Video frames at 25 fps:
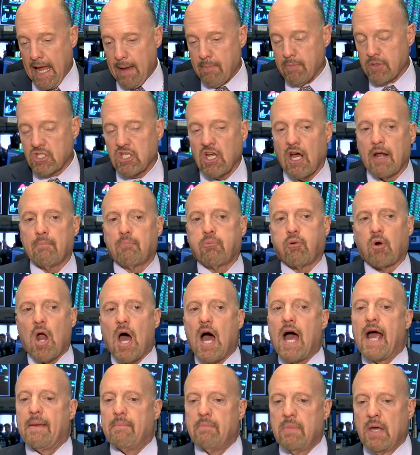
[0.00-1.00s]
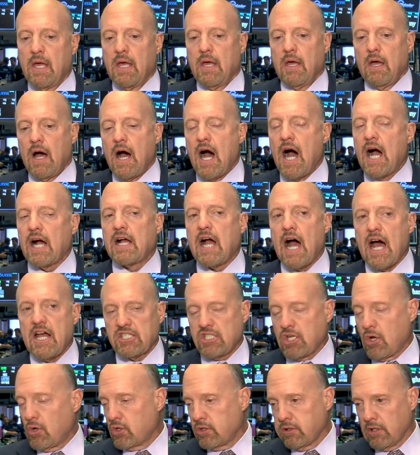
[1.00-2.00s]
Amazon Prime. Uh,
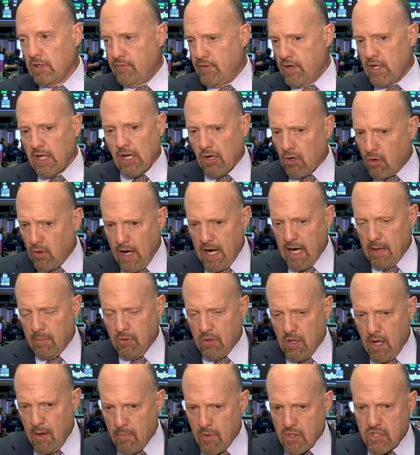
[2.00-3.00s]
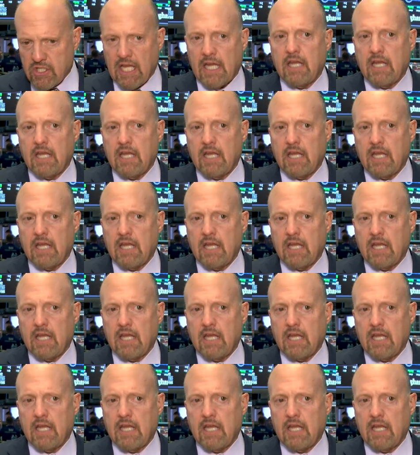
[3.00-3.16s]
Costco delivering incredible numbers.